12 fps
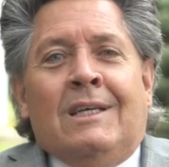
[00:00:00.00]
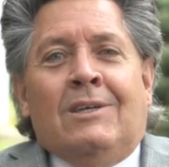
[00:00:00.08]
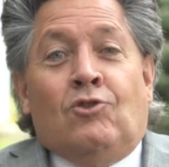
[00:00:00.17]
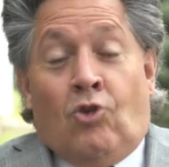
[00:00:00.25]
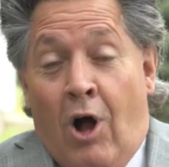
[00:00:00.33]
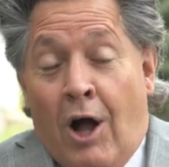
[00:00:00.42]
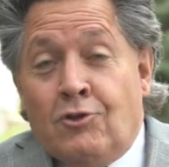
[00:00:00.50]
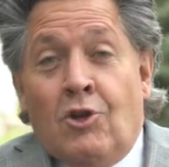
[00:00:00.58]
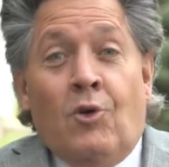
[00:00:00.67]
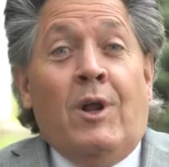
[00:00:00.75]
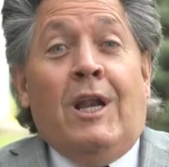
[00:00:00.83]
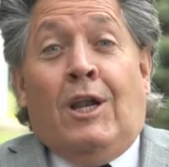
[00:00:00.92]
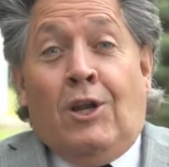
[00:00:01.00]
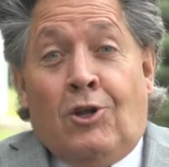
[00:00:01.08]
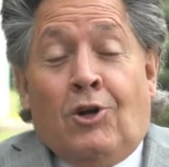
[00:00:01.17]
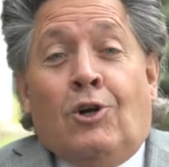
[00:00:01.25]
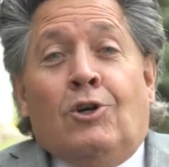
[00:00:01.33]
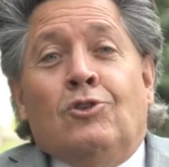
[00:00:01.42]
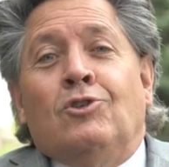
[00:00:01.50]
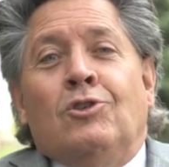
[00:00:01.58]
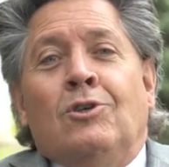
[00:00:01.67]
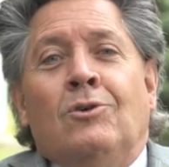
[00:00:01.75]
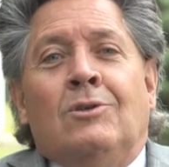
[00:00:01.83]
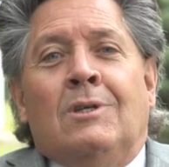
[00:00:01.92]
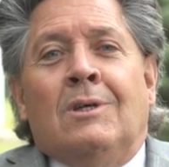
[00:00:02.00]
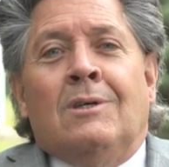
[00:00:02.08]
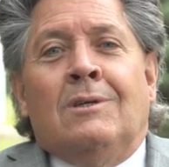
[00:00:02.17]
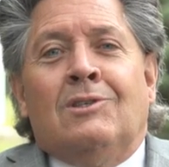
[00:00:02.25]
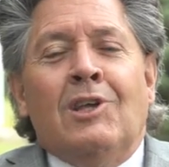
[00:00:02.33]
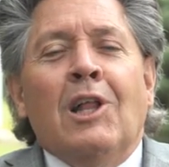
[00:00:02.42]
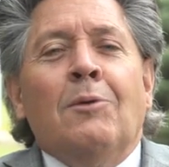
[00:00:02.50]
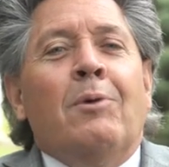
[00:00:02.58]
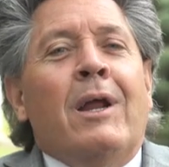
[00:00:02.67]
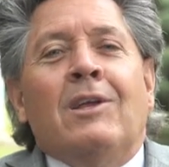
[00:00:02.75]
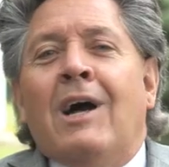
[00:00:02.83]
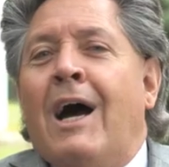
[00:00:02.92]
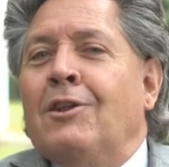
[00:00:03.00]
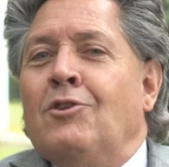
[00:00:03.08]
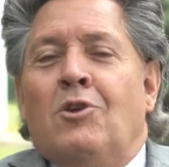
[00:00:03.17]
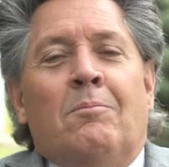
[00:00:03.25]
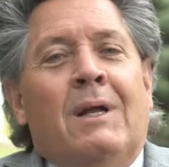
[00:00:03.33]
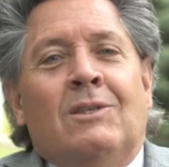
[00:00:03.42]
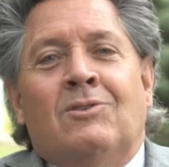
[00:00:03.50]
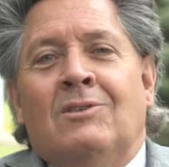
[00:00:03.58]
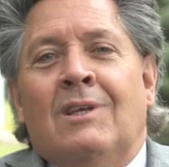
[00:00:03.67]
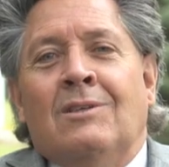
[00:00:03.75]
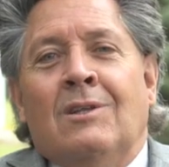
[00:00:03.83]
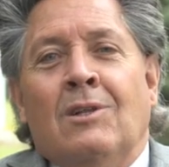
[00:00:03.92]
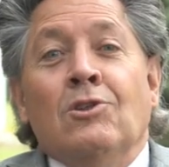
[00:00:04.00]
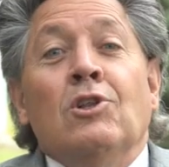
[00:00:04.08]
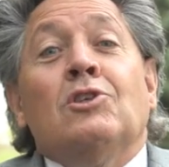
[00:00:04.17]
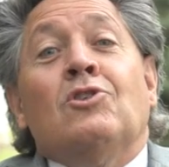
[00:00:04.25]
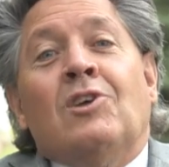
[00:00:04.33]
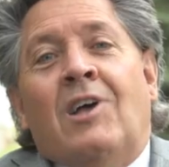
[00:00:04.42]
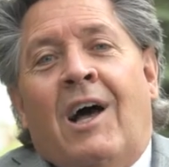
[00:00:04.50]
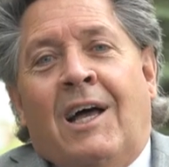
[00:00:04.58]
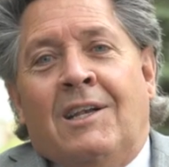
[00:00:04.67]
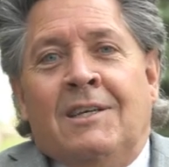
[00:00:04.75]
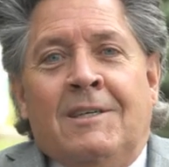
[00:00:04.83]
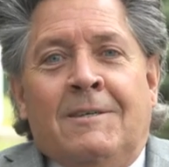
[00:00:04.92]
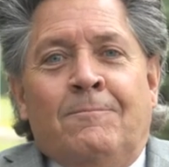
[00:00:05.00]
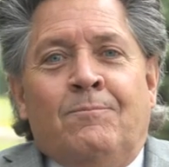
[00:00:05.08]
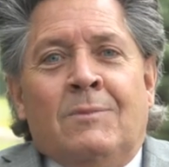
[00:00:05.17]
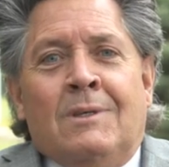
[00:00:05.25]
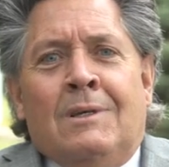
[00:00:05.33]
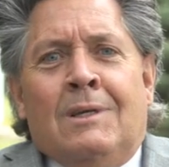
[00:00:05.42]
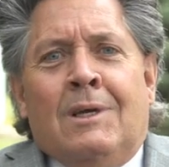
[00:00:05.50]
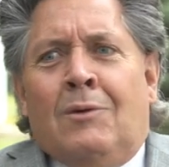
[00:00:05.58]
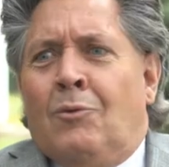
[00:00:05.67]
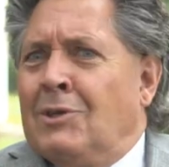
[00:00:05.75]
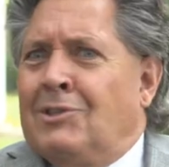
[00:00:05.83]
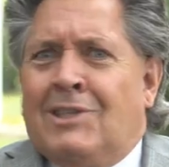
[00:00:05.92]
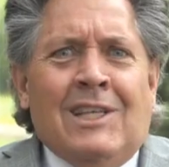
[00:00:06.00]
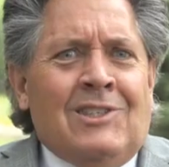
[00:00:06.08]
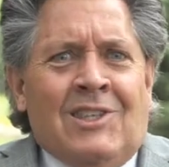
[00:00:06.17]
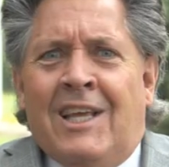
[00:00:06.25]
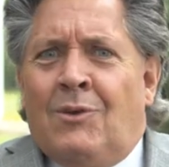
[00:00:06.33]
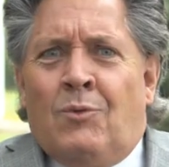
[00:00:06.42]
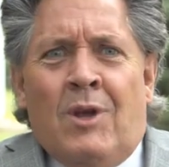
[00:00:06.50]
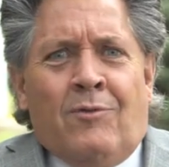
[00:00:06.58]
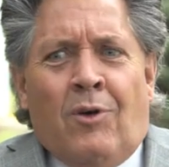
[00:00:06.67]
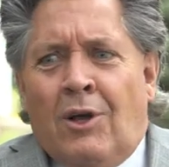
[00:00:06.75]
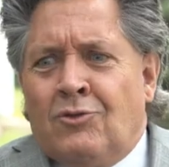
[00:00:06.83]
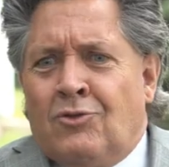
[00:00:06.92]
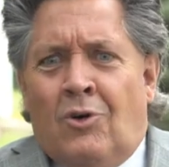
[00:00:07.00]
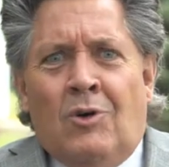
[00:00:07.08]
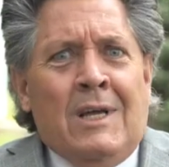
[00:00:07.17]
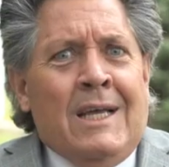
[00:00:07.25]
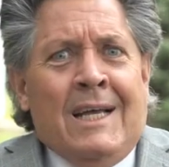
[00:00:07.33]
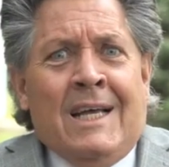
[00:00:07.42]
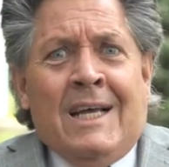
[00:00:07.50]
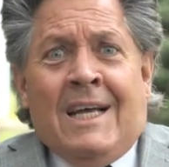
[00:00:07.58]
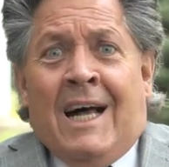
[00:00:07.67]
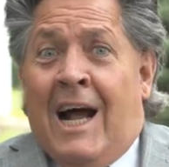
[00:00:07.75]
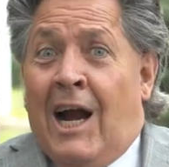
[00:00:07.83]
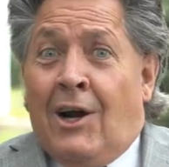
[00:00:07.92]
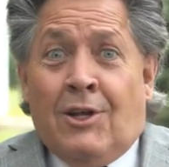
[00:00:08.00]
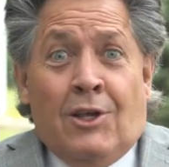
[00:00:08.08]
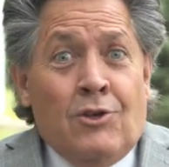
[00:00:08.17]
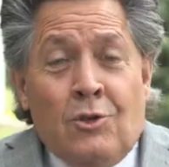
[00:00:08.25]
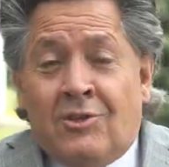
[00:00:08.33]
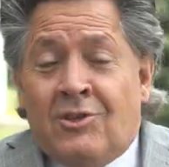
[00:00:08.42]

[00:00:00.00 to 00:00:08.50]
drawing you in and encourage you to celebrate God in your midst and to look to God well, since then, we've also hired a youth